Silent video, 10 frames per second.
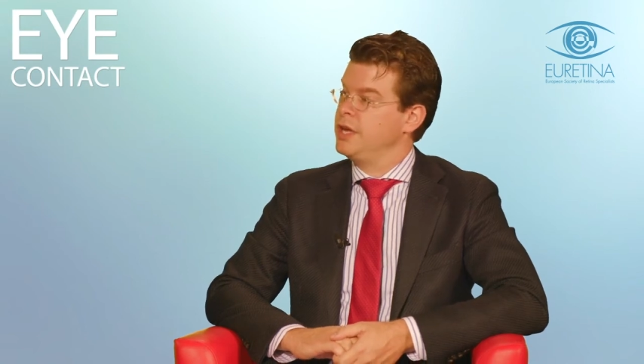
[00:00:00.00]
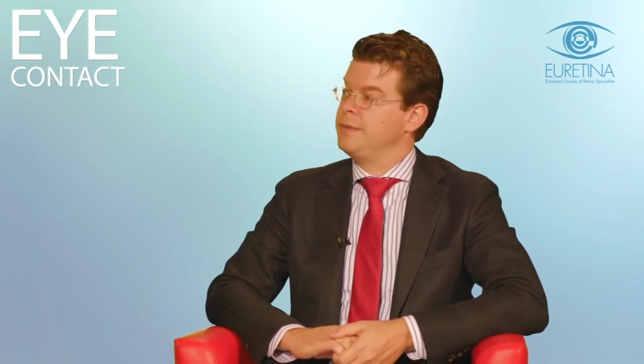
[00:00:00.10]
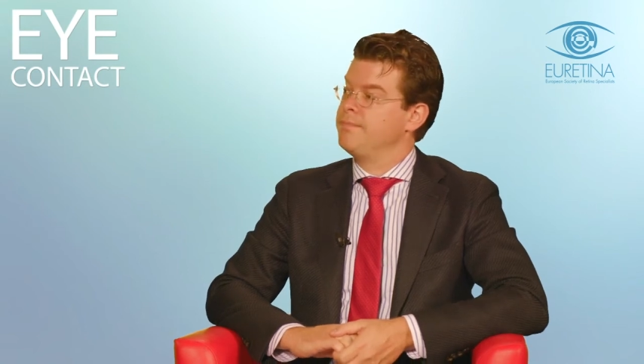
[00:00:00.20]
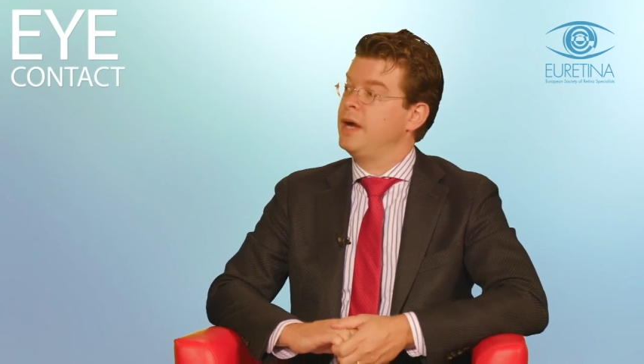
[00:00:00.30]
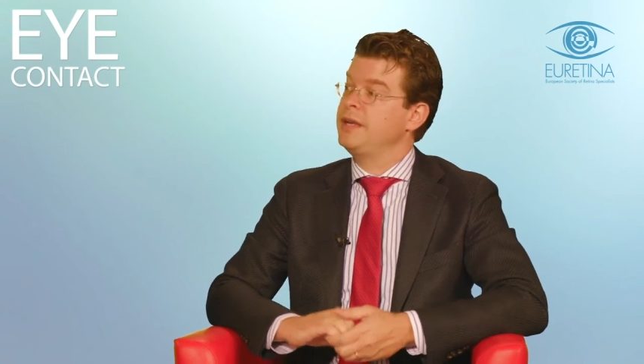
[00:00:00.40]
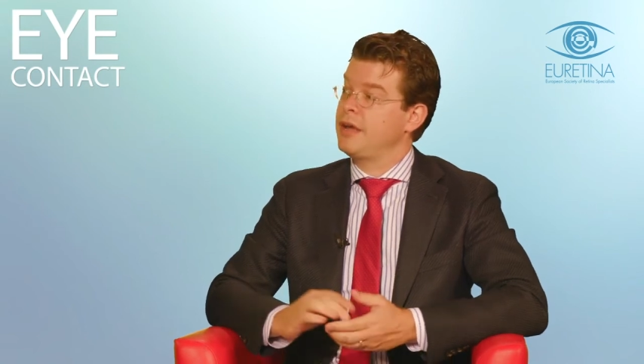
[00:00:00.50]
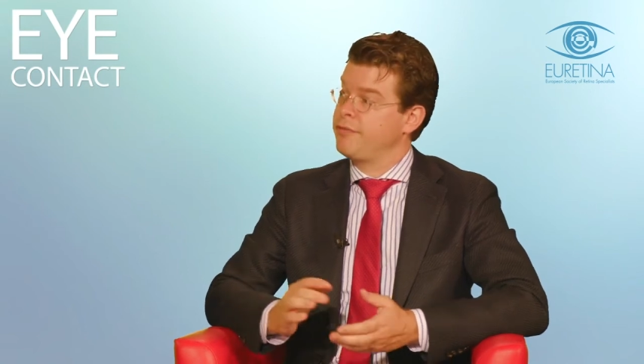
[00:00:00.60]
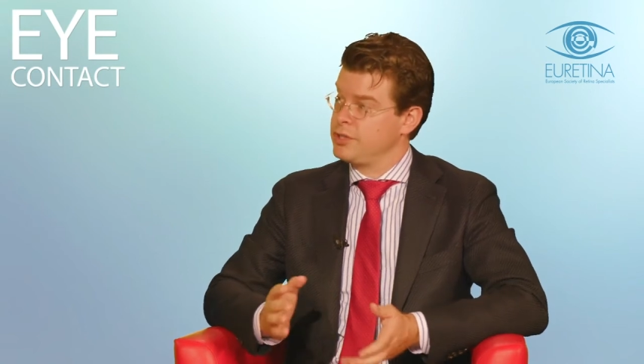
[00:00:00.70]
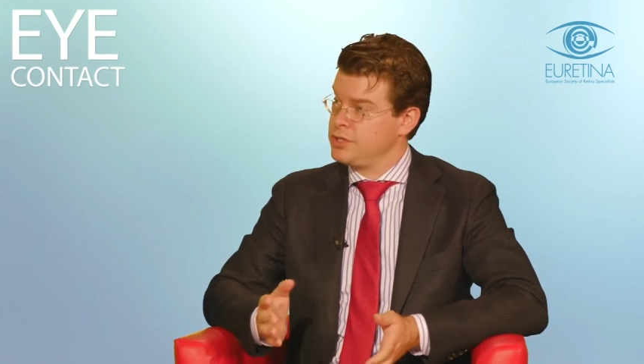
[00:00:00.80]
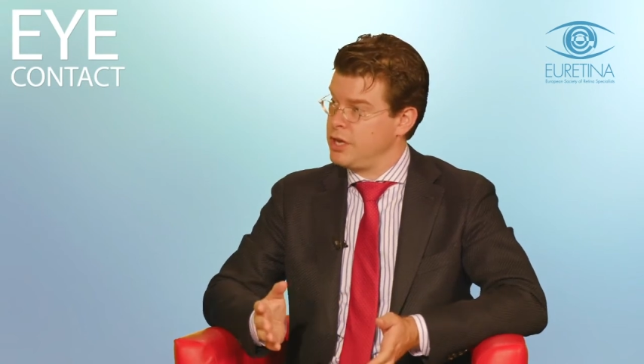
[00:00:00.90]
it might
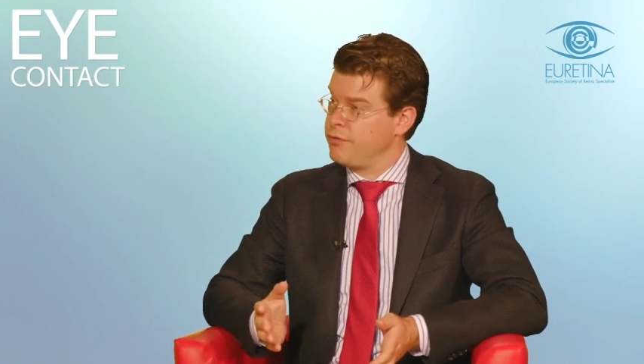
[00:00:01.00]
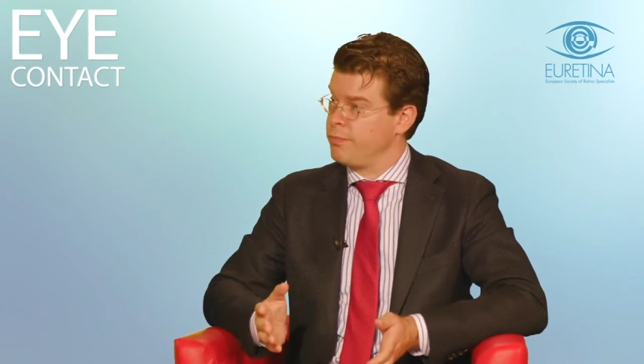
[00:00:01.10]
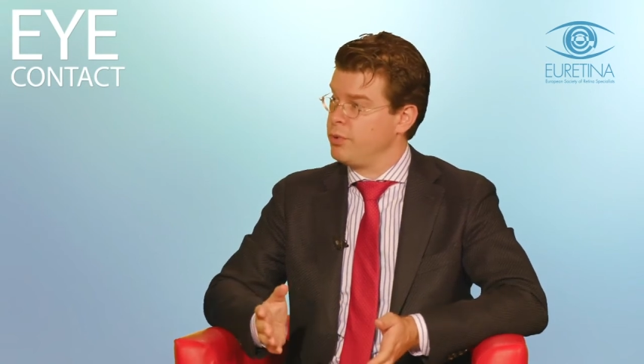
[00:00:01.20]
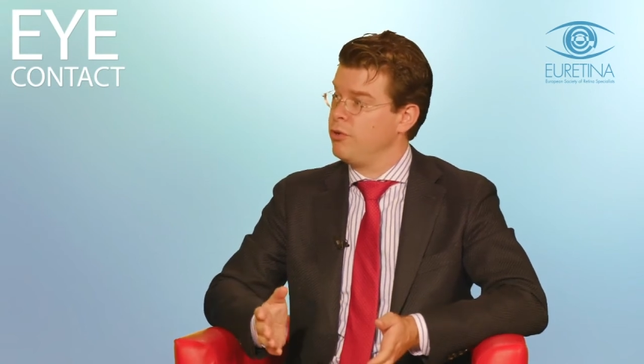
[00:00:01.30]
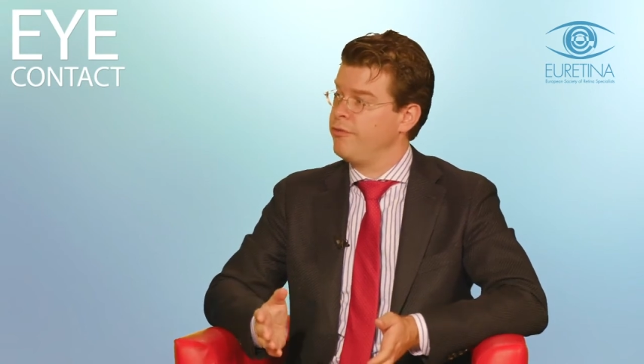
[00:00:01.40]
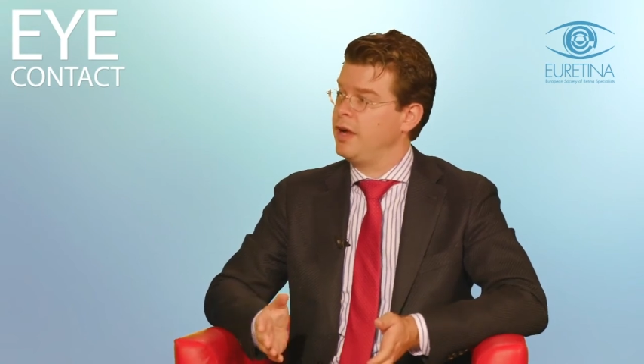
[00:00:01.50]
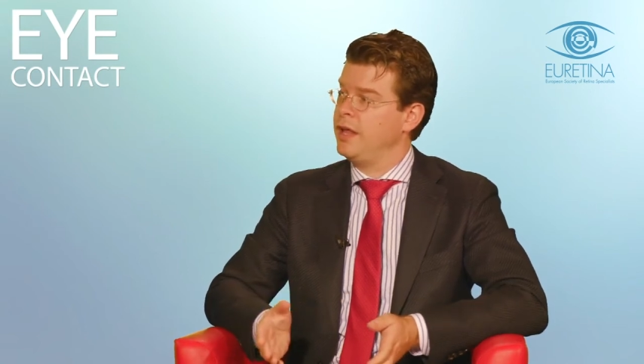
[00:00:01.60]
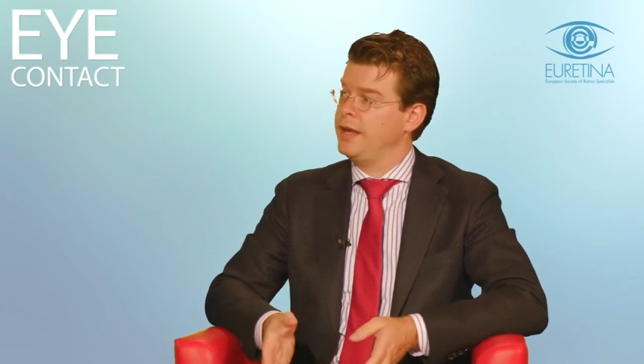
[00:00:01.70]
have a safer profile,